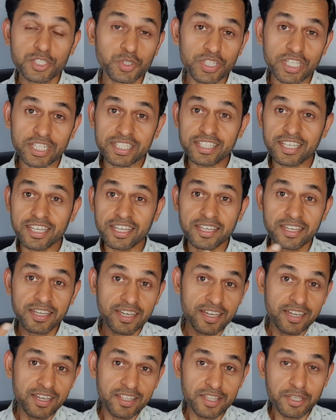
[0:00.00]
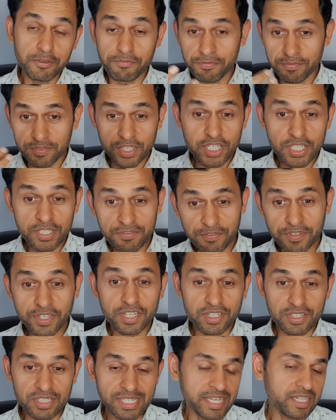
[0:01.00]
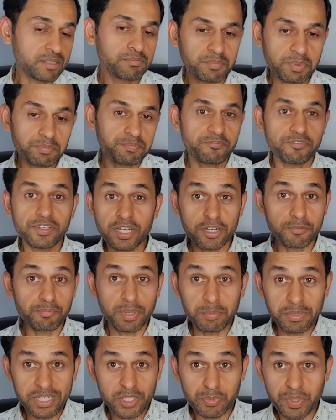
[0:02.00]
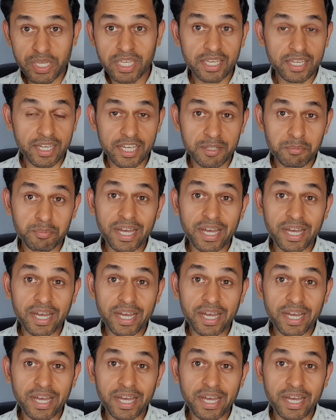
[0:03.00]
so that these fears, like fear of public speaking?